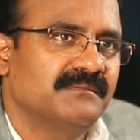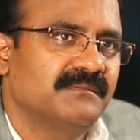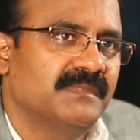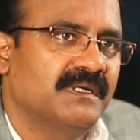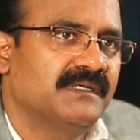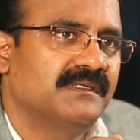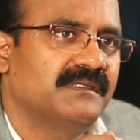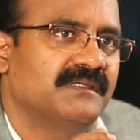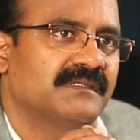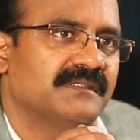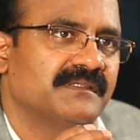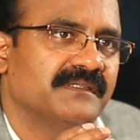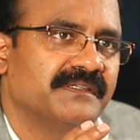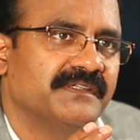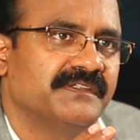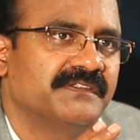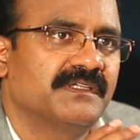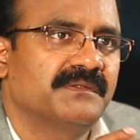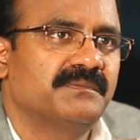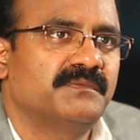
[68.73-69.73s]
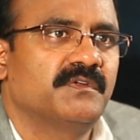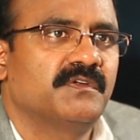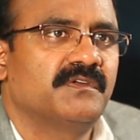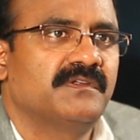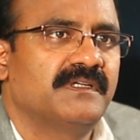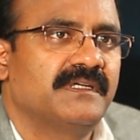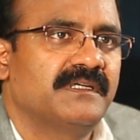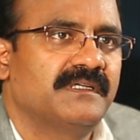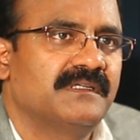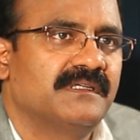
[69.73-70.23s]
but it is
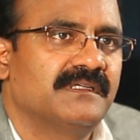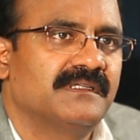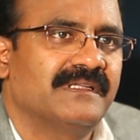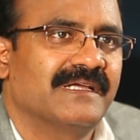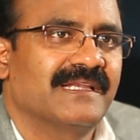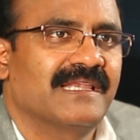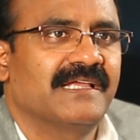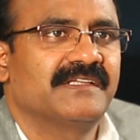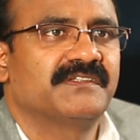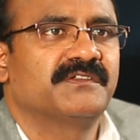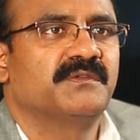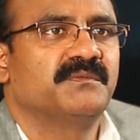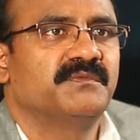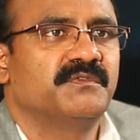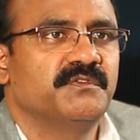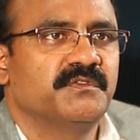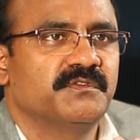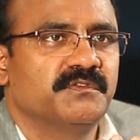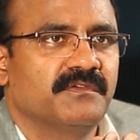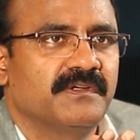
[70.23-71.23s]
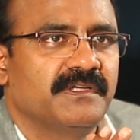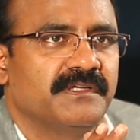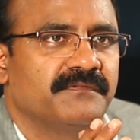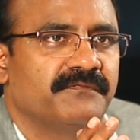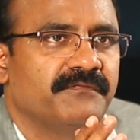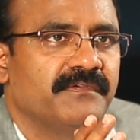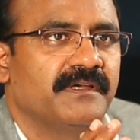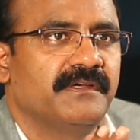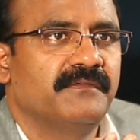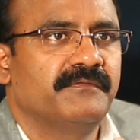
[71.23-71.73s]
observed that the classrooms usually
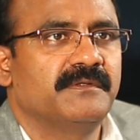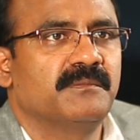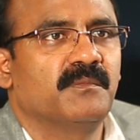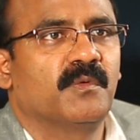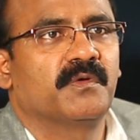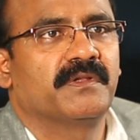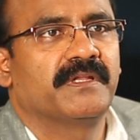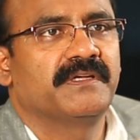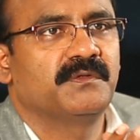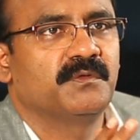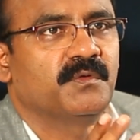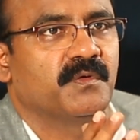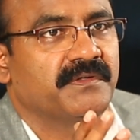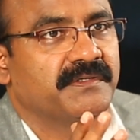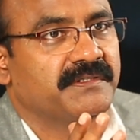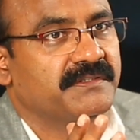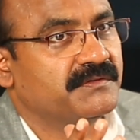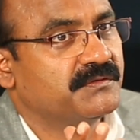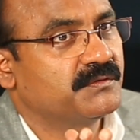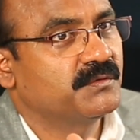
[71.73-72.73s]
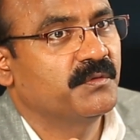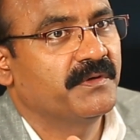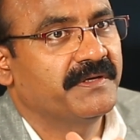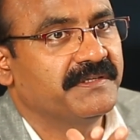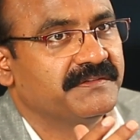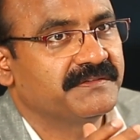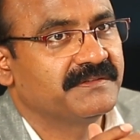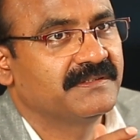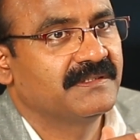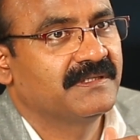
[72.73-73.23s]
filled with more than 200
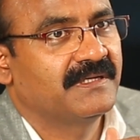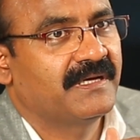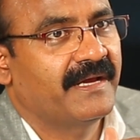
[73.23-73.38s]
students